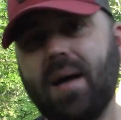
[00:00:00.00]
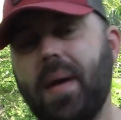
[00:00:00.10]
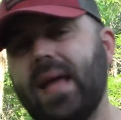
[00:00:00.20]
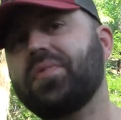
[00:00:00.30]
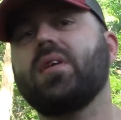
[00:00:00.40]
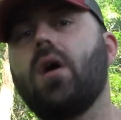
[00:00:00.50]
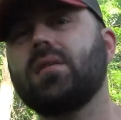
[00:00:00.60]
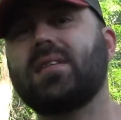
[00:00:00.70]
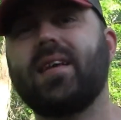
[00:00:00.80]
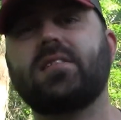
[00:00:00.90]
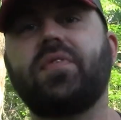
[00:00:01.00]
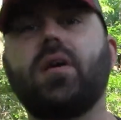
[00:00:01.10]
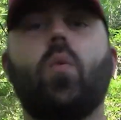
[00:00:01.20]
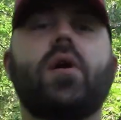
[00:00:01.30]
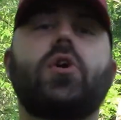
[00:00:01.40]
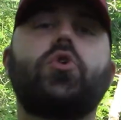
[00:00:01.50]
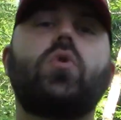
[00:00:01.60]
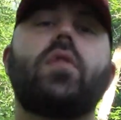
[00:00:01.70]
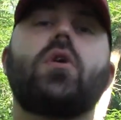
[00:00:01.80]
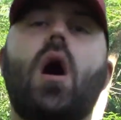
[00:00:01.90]
Anthony. On today's video, we're going to do
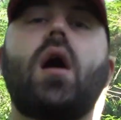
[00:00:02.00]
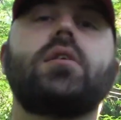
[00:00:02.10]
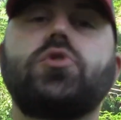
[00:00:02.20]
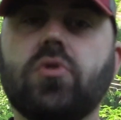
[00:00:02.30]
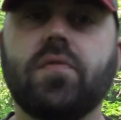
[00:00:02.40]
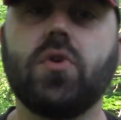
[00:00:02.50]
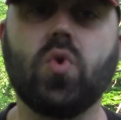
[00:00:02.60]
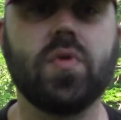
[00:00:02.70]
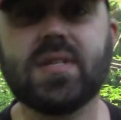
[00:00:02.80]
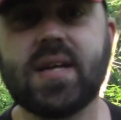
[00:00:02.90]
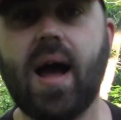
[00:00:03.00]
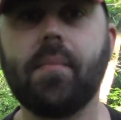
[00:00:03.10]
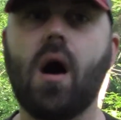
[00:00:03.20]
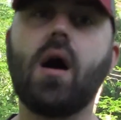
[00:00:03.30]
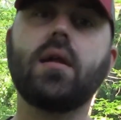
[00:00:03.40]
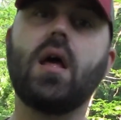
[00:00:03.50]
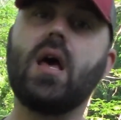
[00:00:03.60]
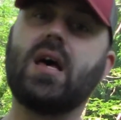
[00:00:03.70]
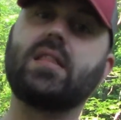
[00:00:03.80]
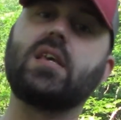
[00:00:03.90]
another honest review, this time on the